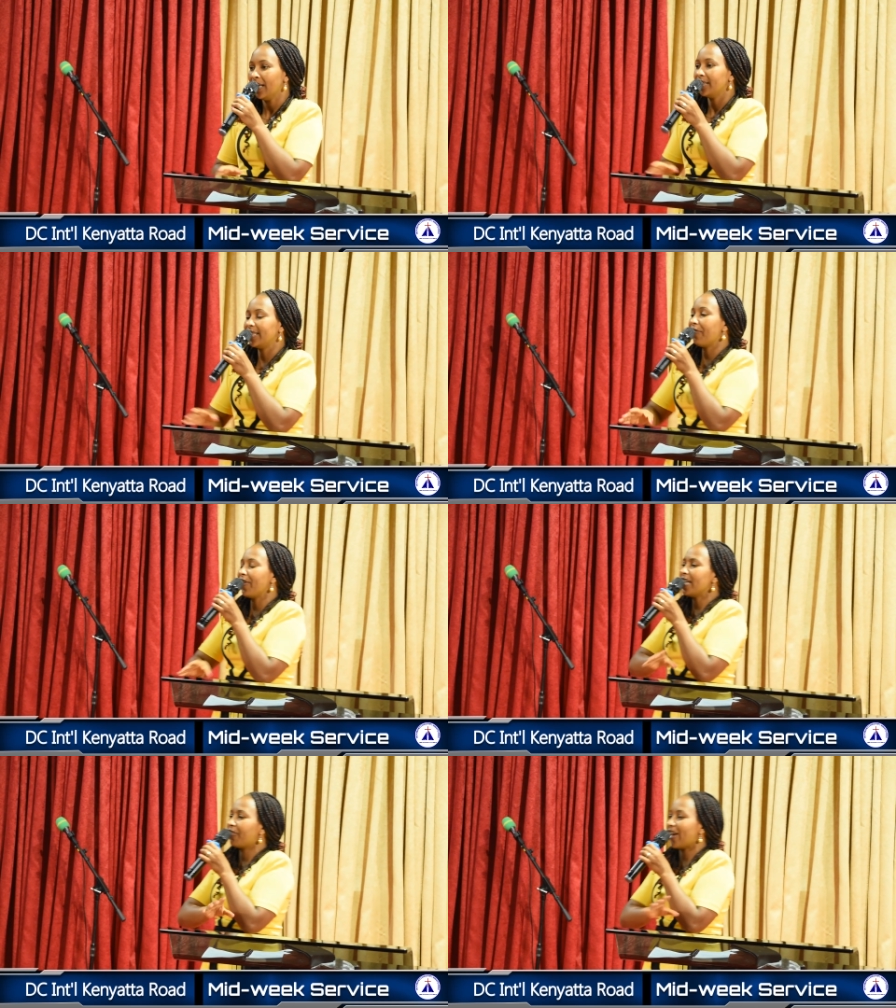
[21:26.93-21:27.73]

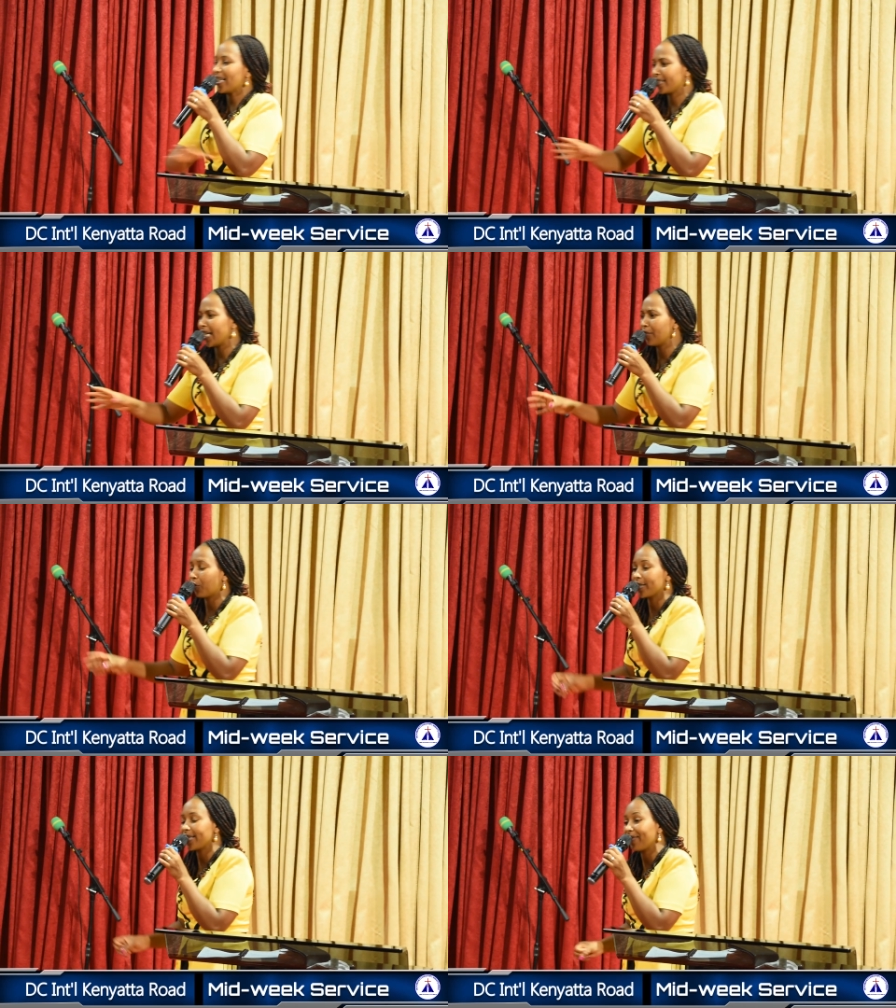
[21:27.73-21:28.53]
David fasted
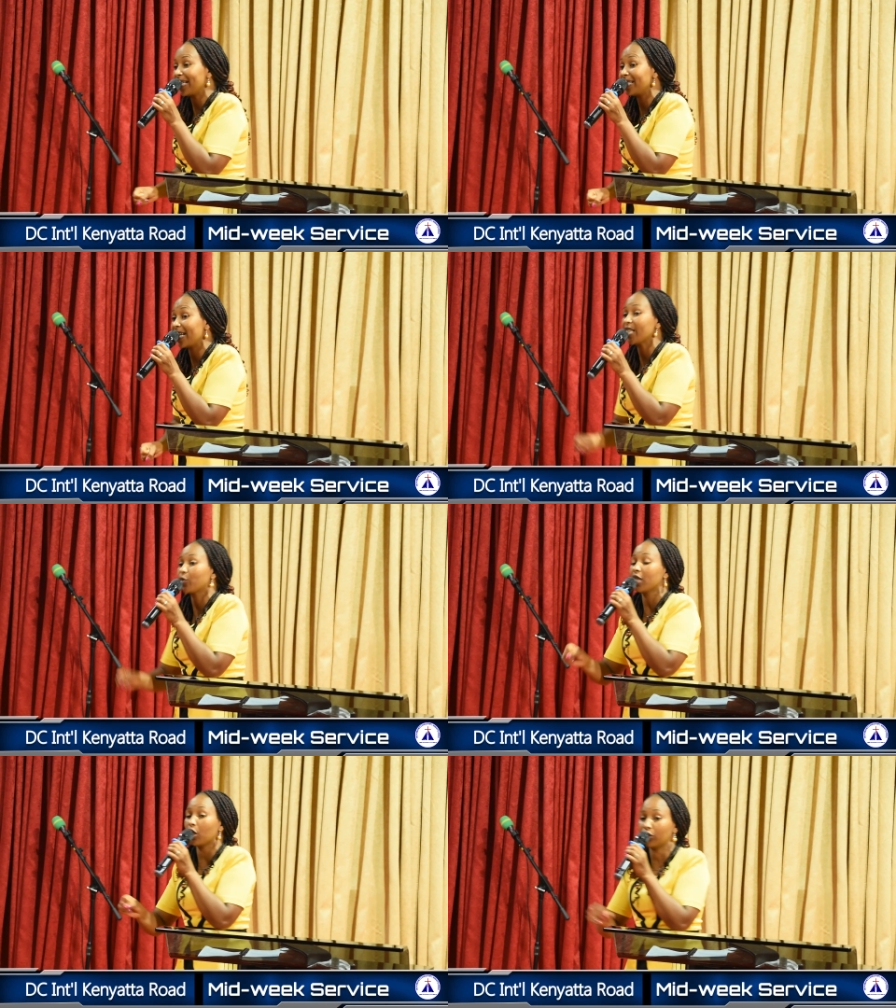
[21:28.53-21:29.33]
for seven days
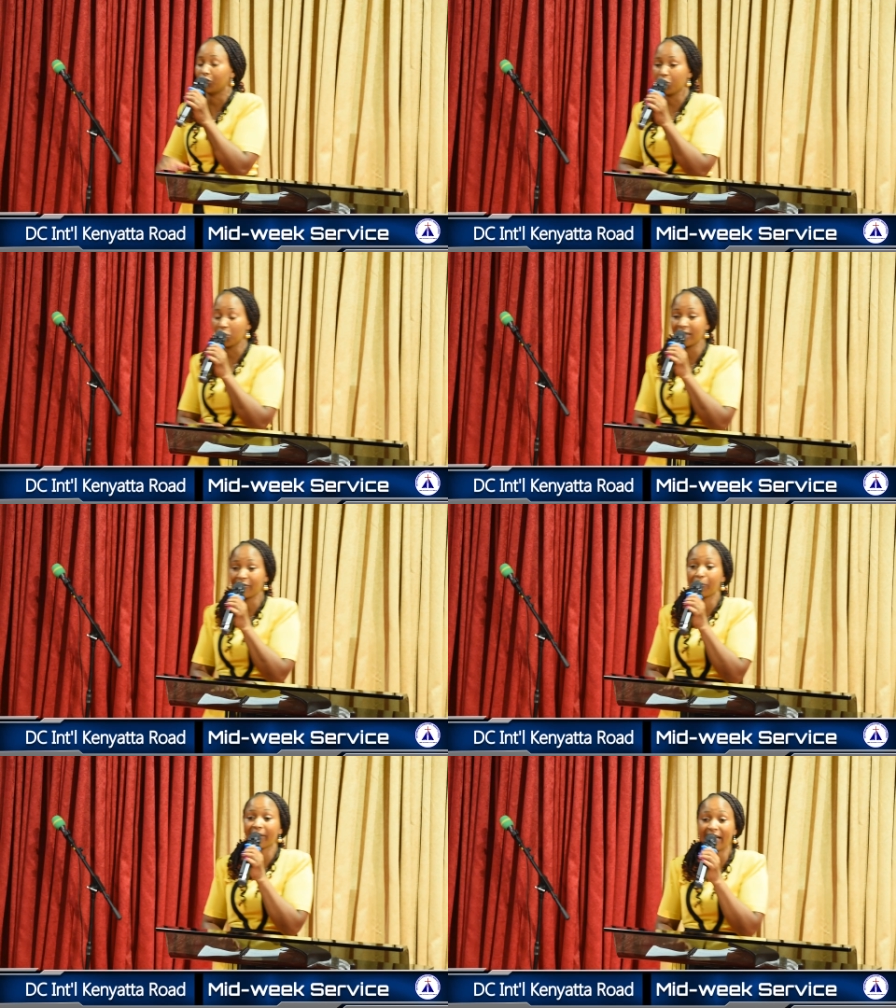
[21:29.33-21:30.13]
without food,
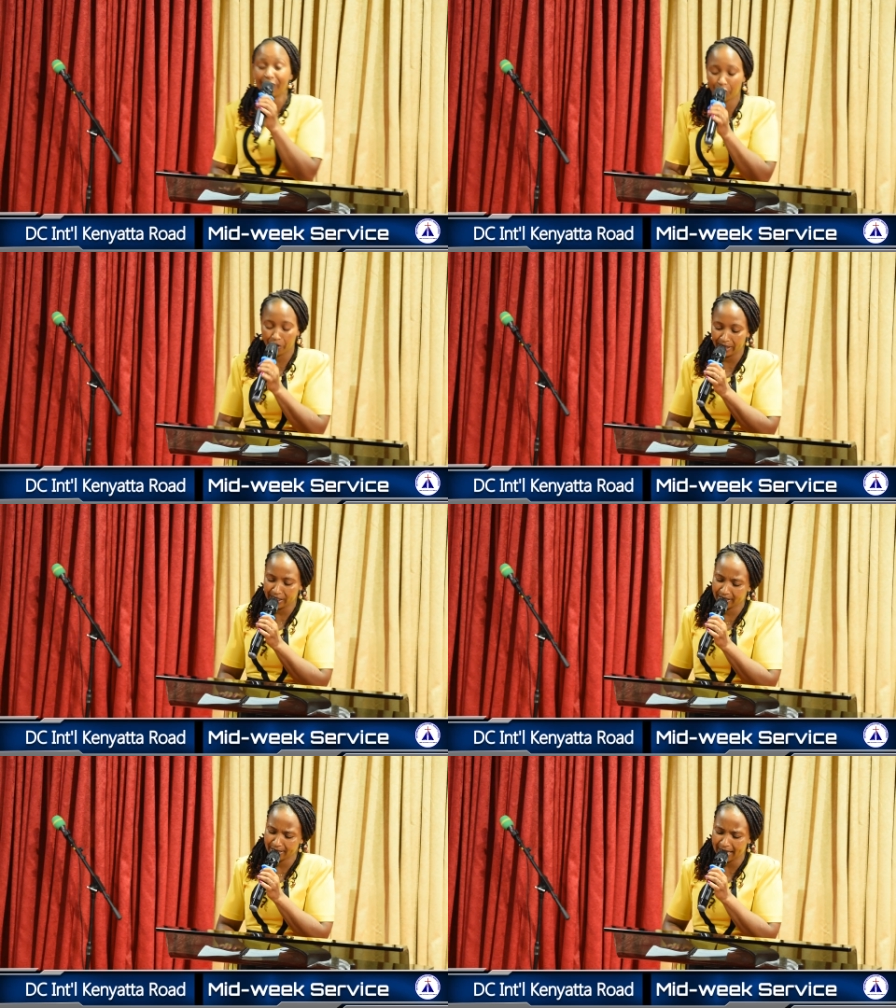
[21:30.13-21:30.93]
praying for
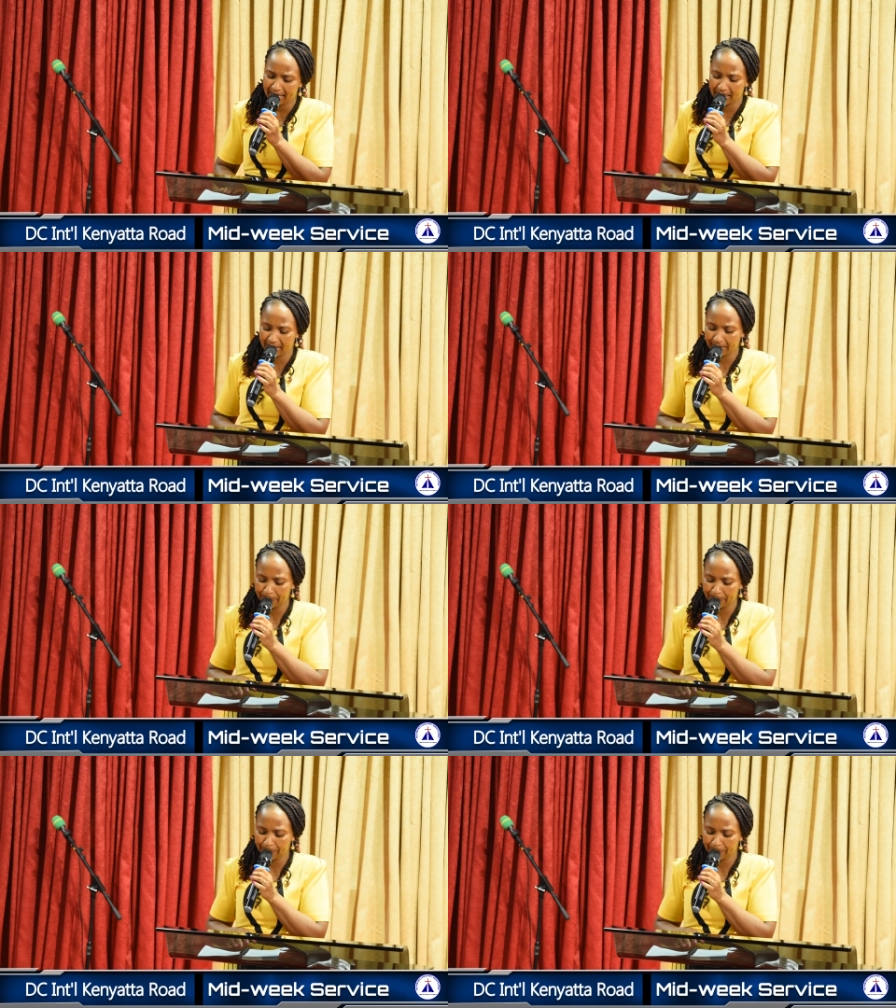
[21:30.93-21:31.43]
this child.